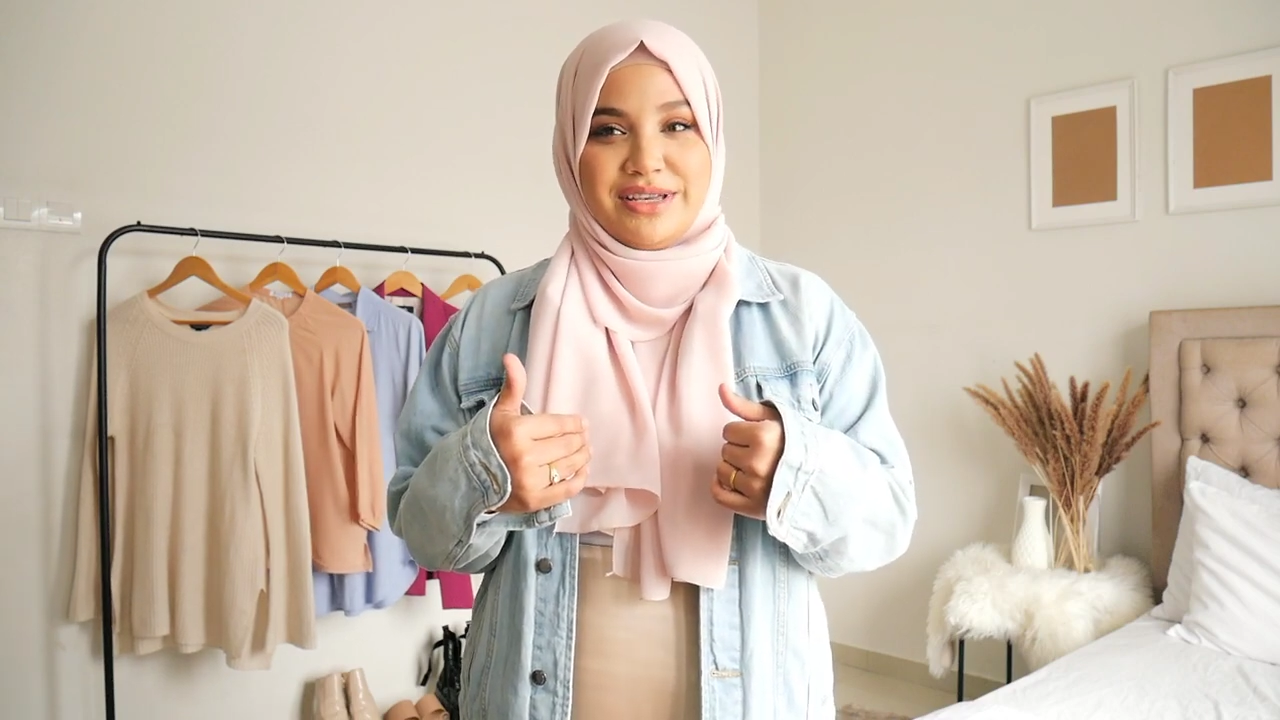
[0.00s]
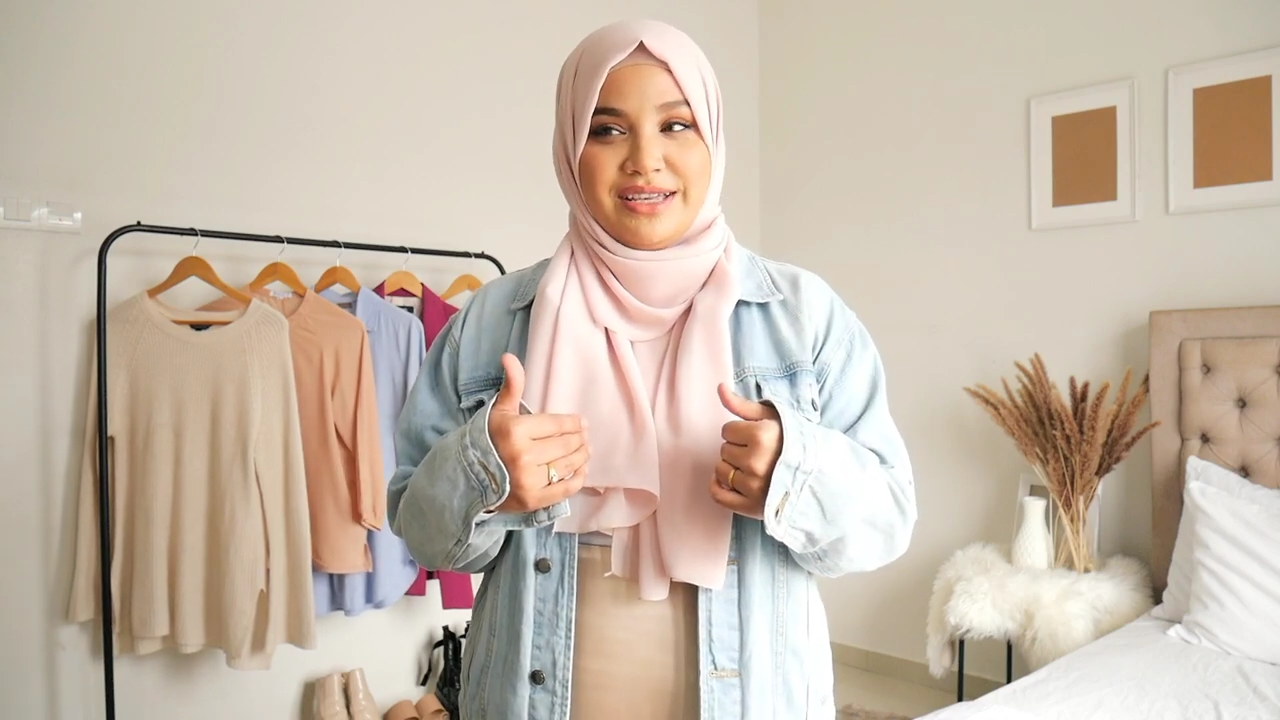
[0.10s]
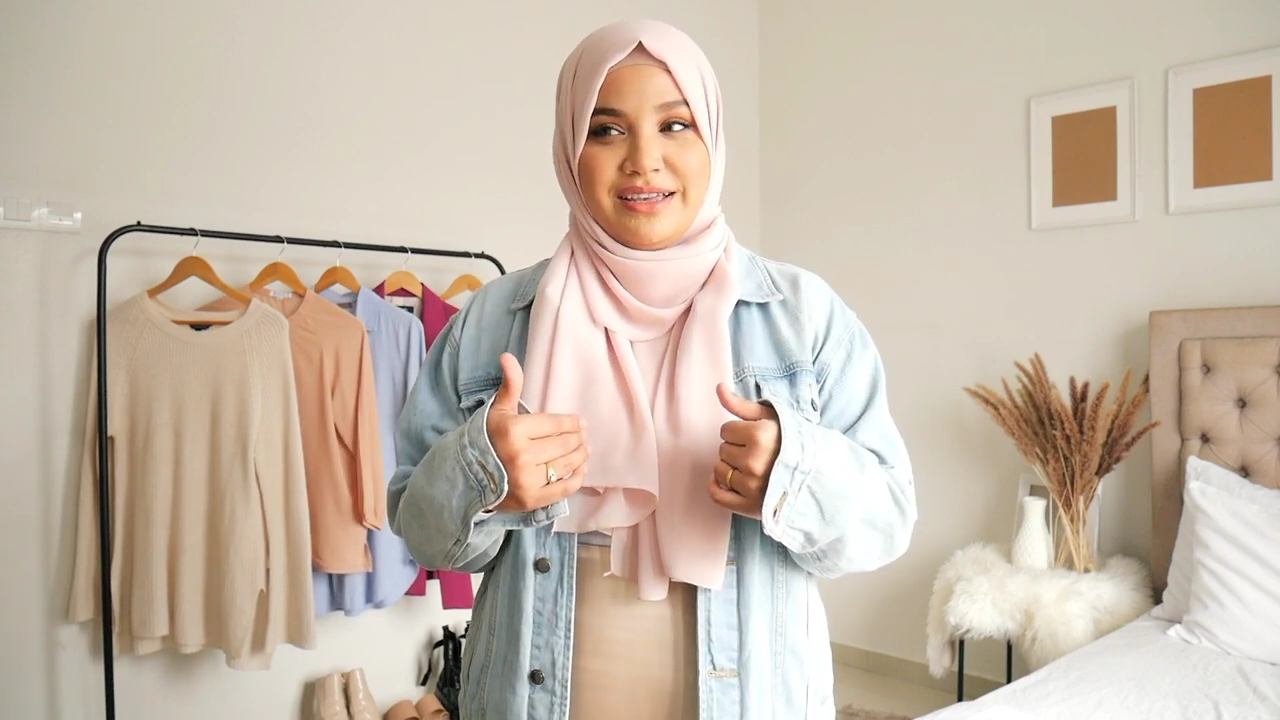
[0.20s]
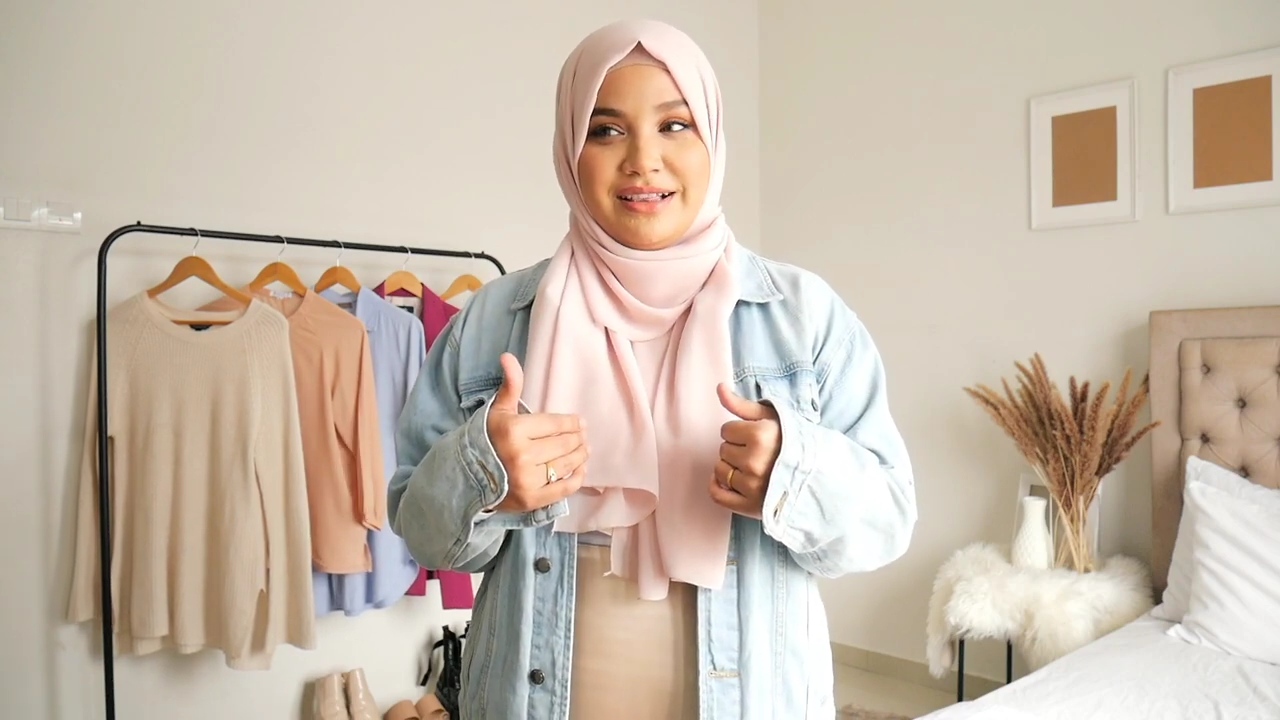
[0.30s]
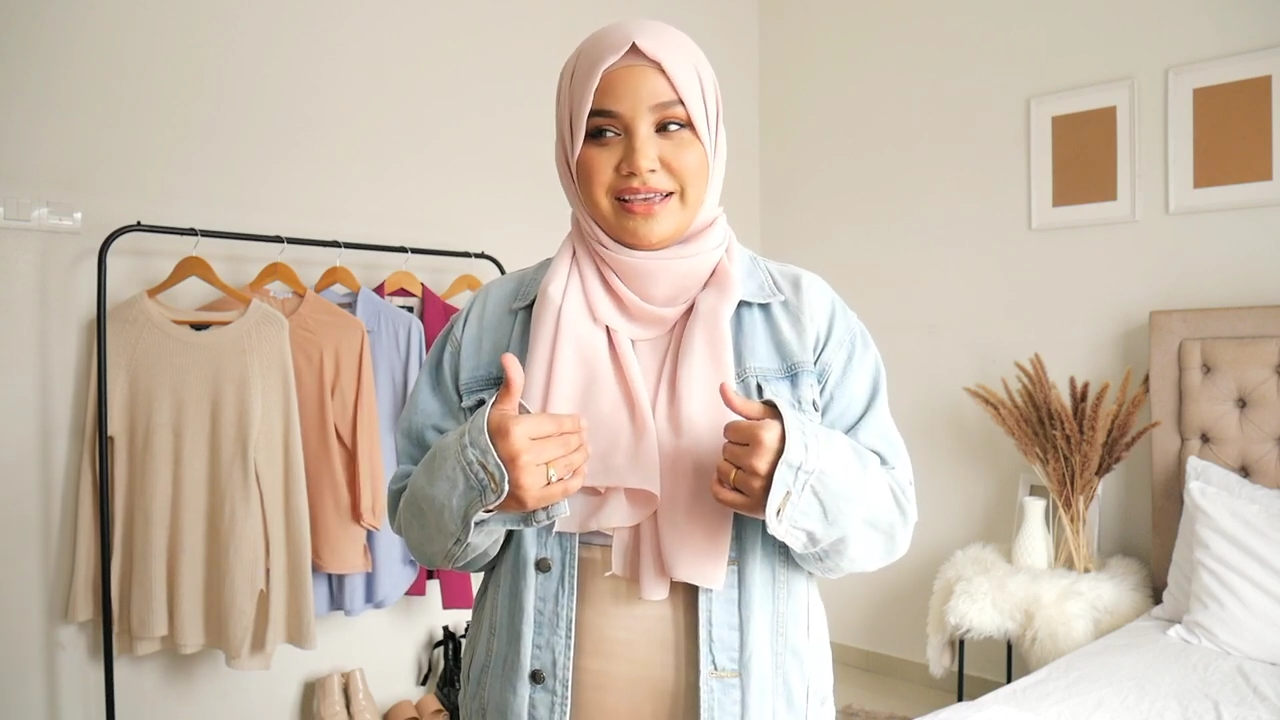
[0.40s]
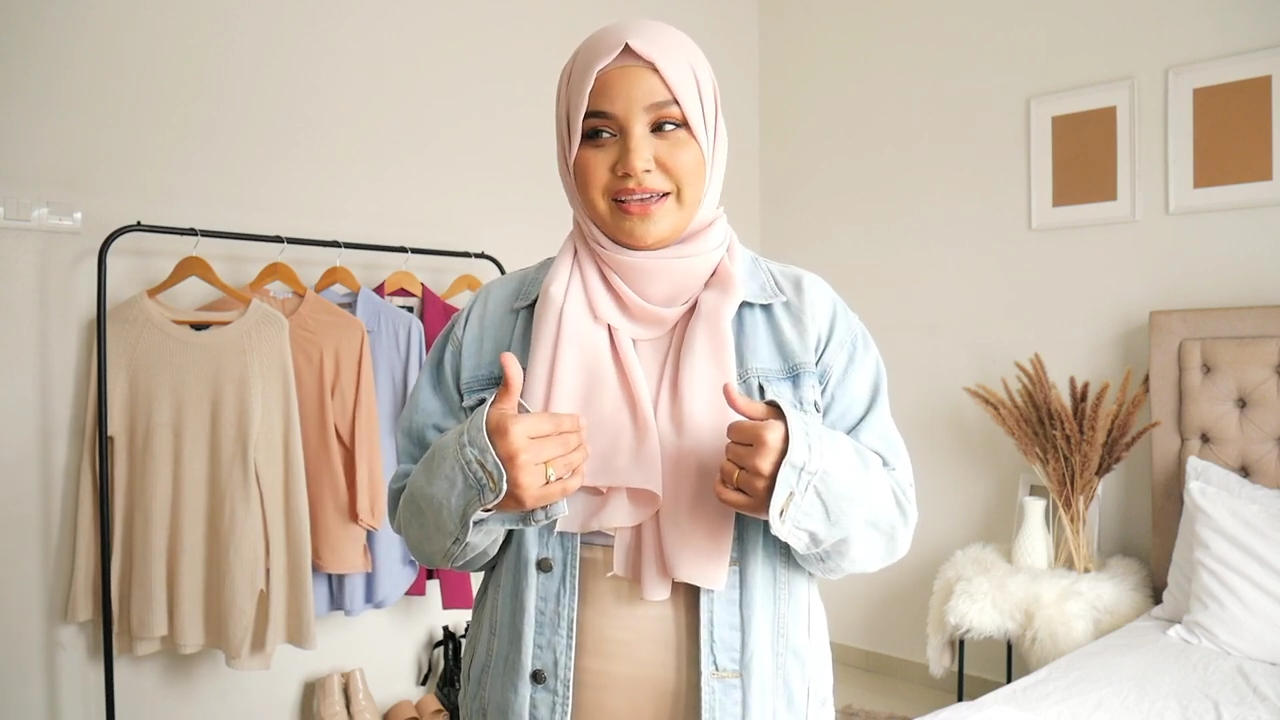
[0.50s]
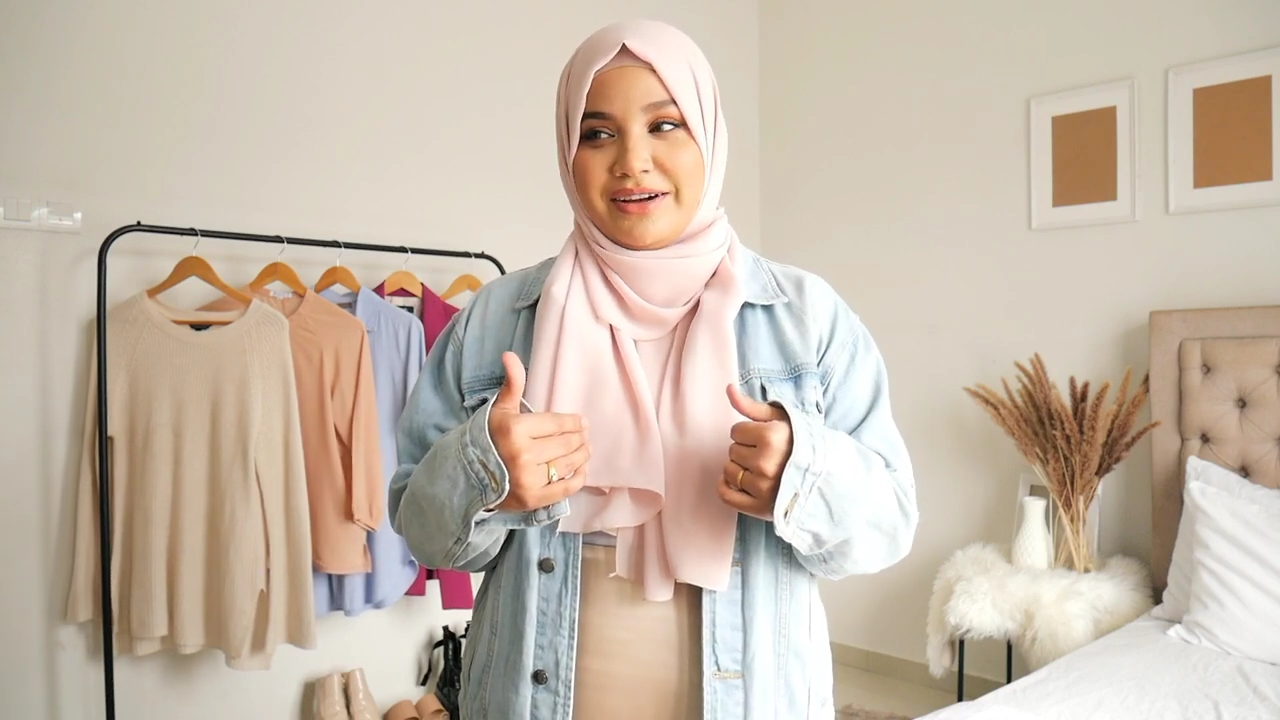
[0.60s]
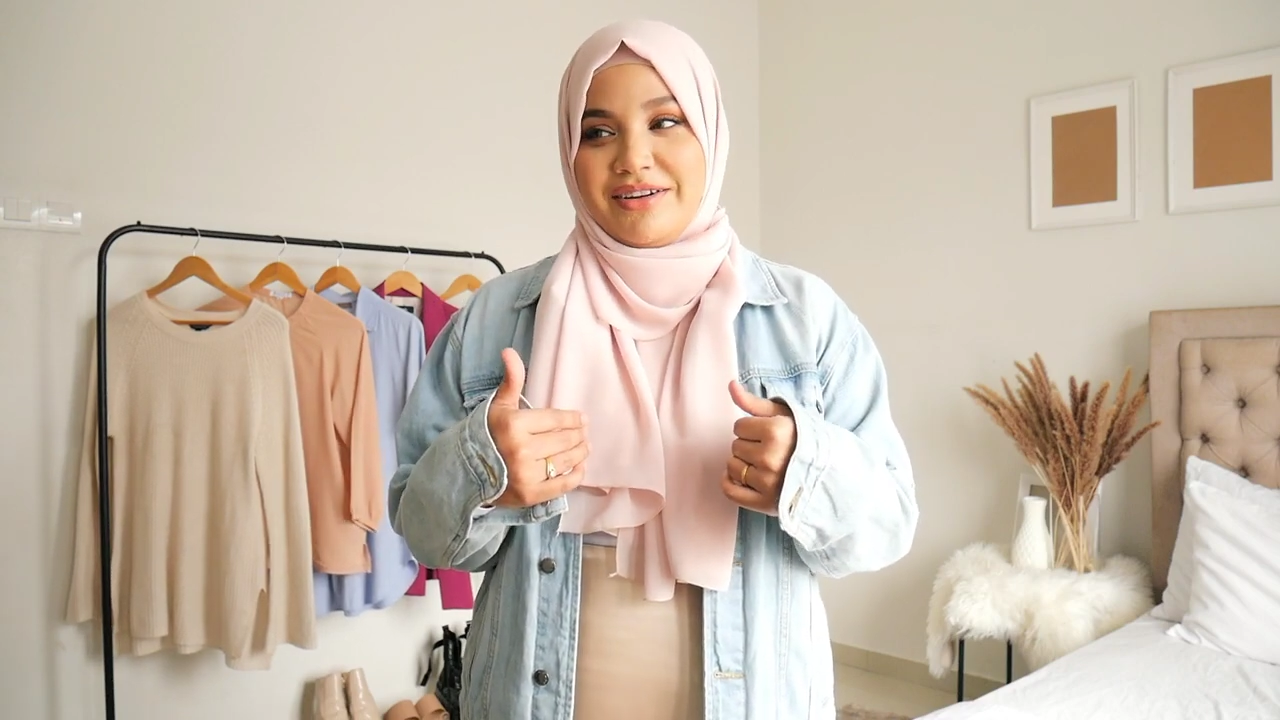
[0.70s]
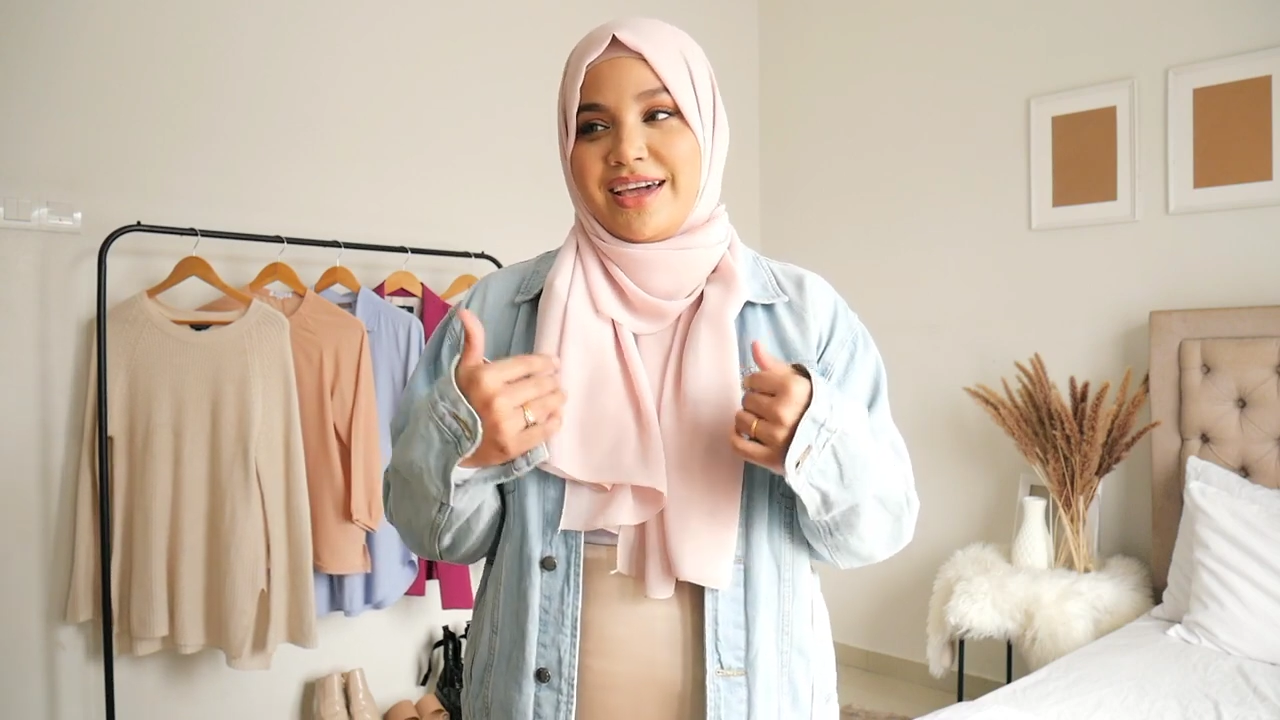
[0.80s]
be like,